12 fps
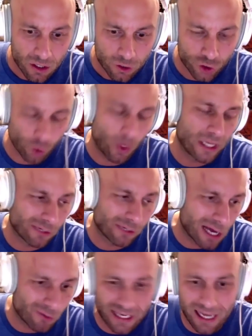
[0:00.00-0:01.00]
Joely
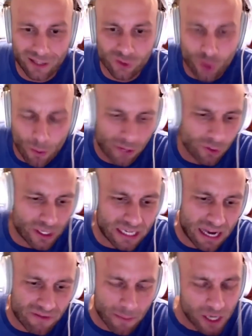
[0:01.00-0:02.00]
Rodriguez, nobody really
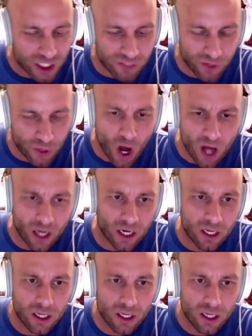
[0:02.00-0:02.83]
gave that much of a thought.